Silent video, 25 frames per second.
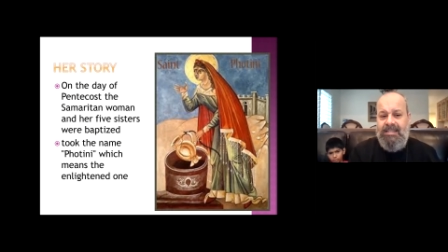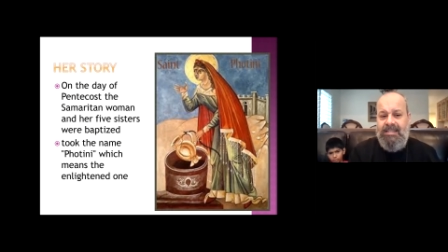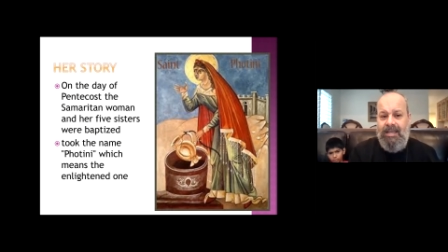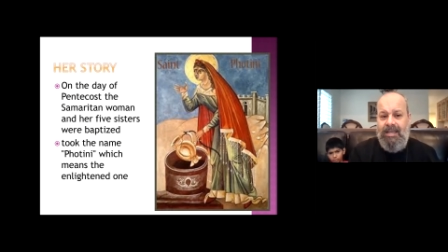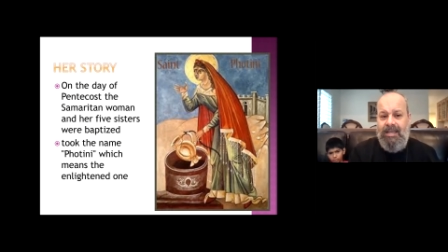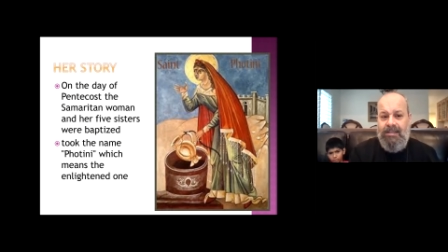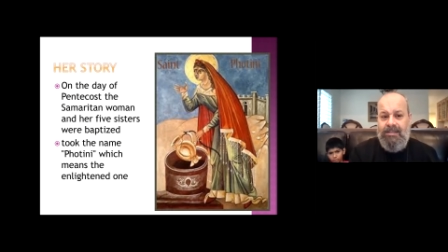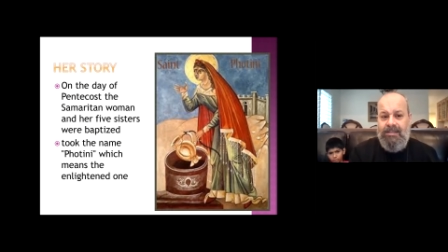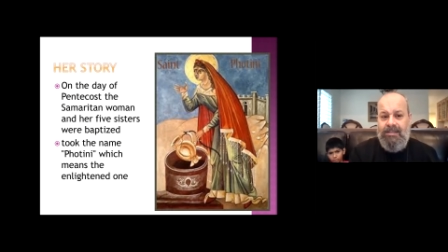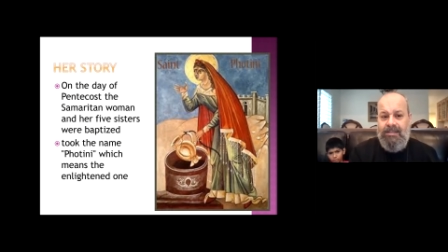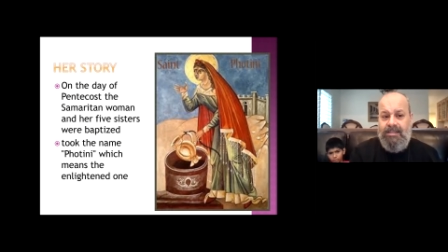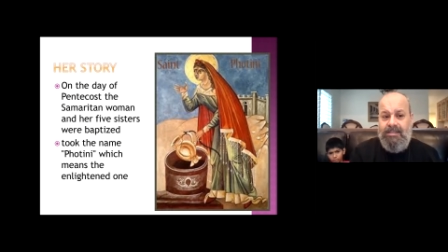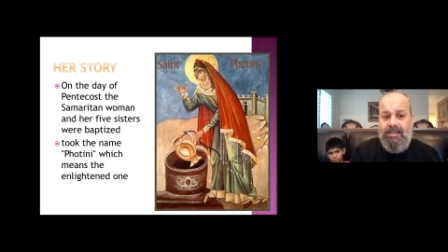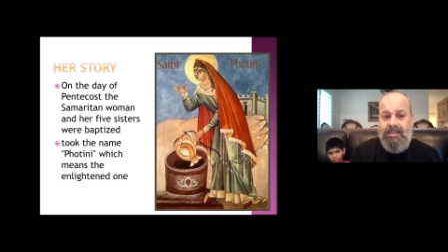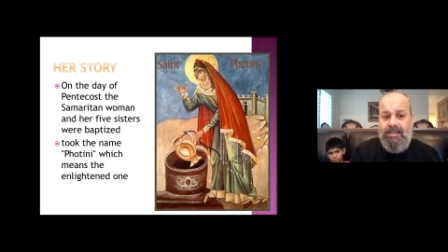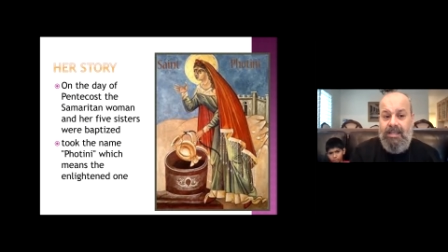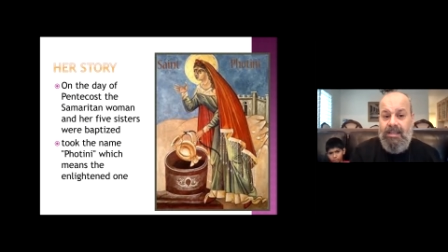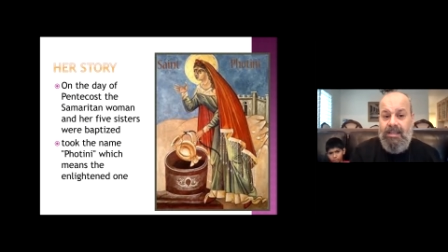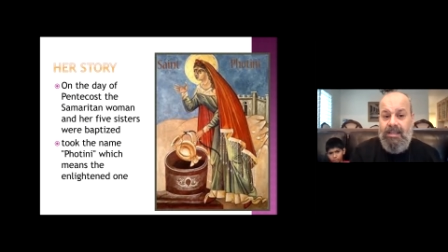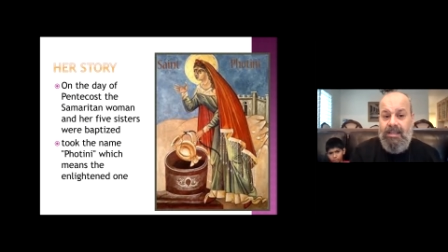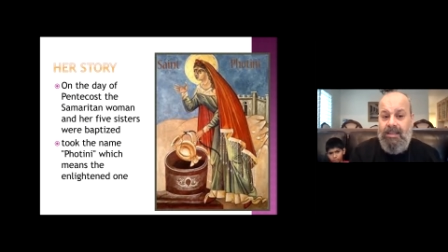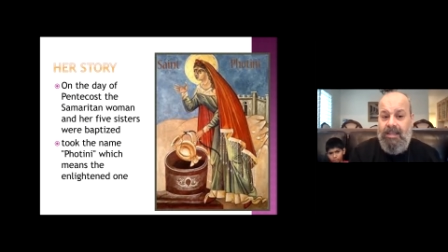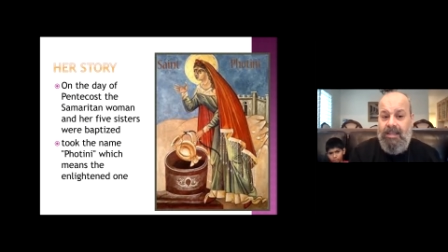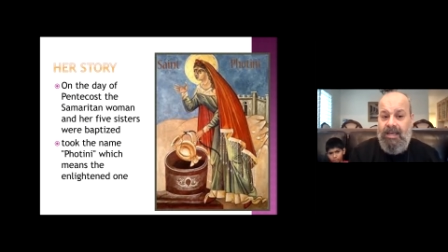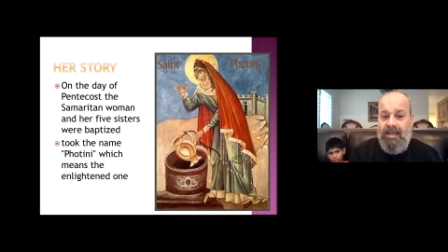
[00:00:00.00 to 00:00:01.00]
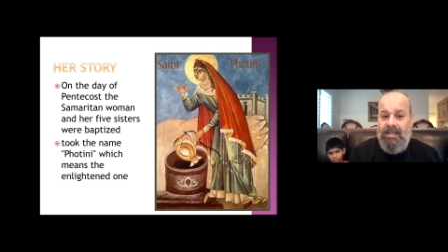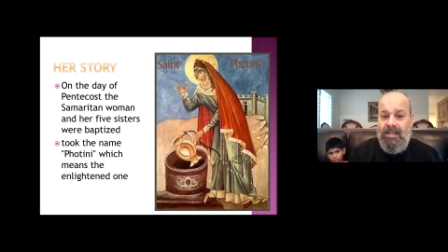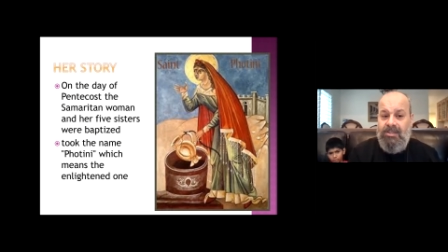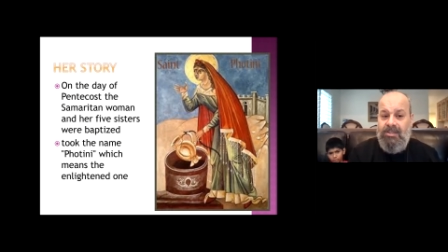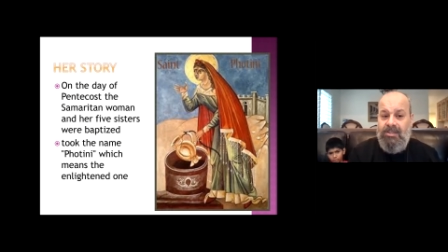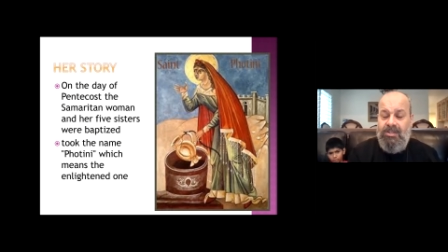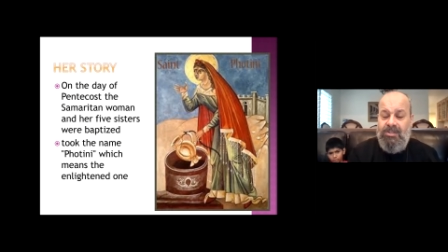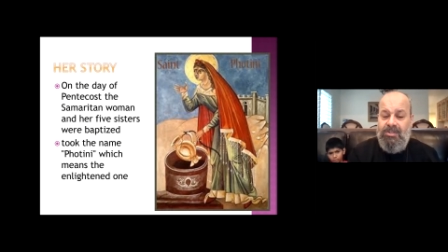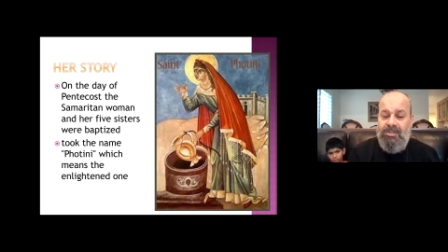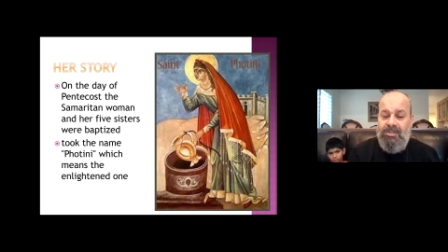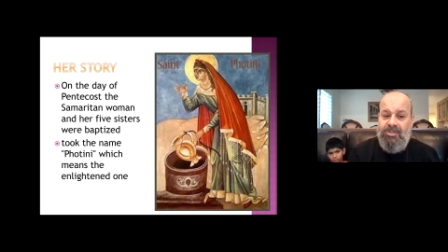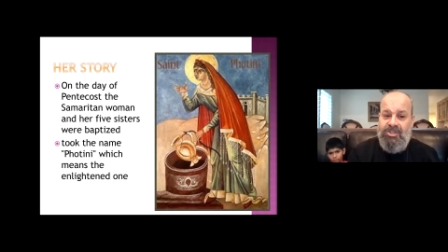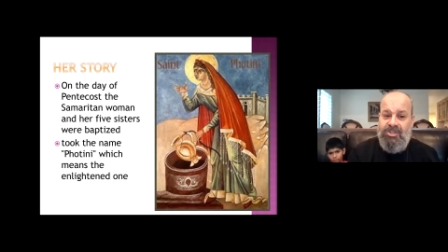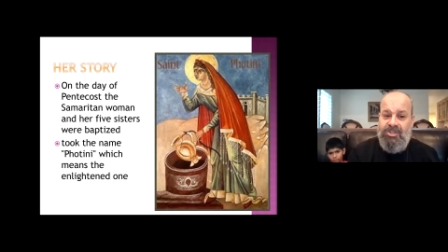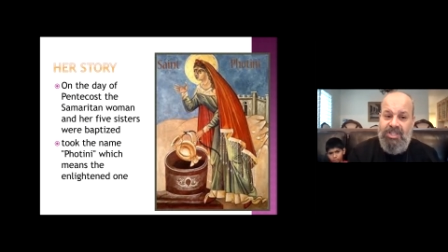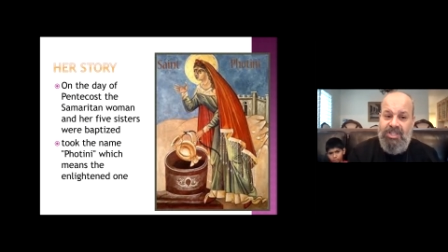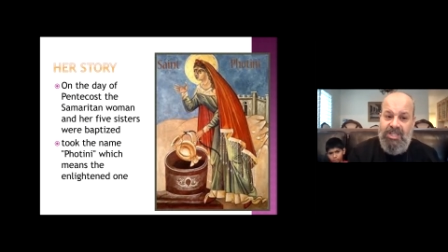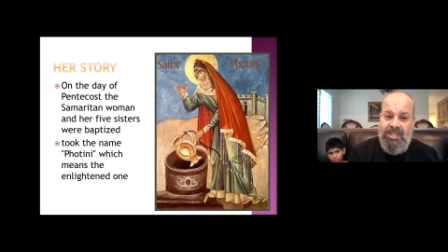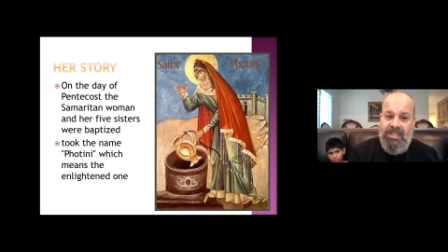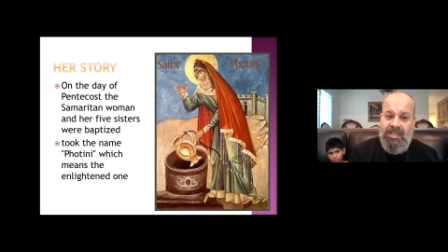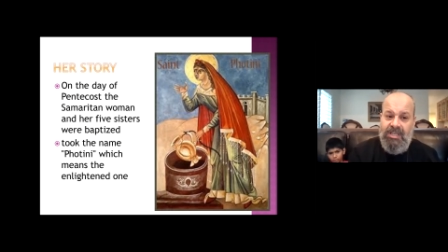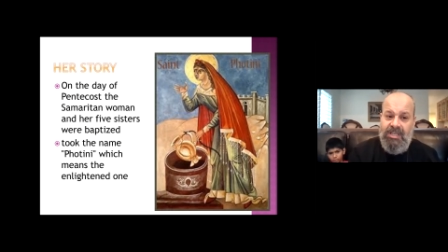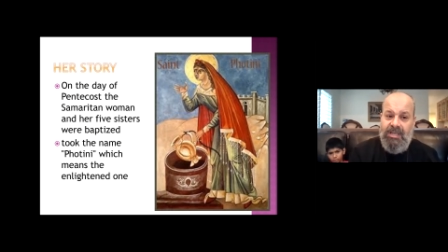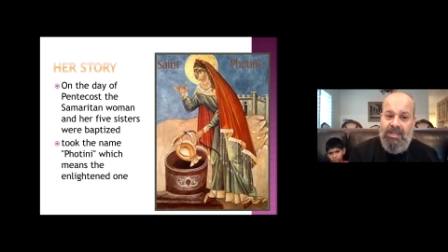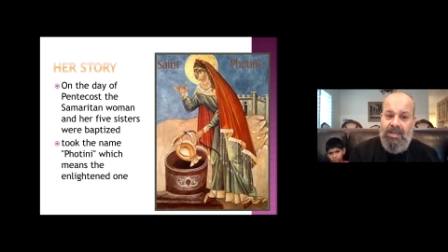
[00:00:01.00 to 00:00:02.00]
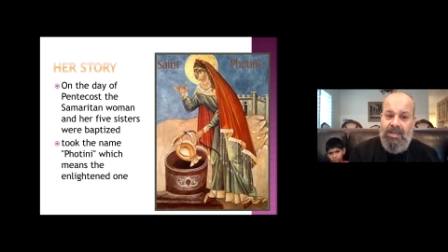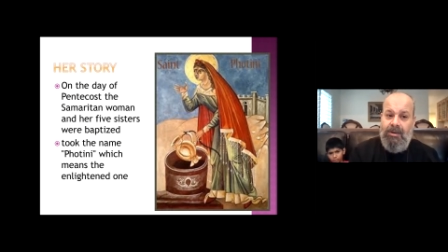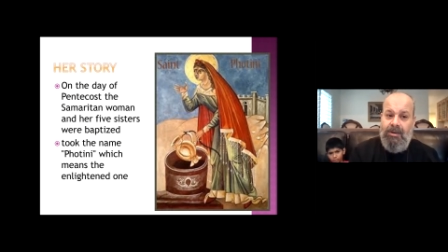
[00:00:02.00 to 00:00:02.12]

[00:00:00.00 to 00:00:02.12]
tells us that she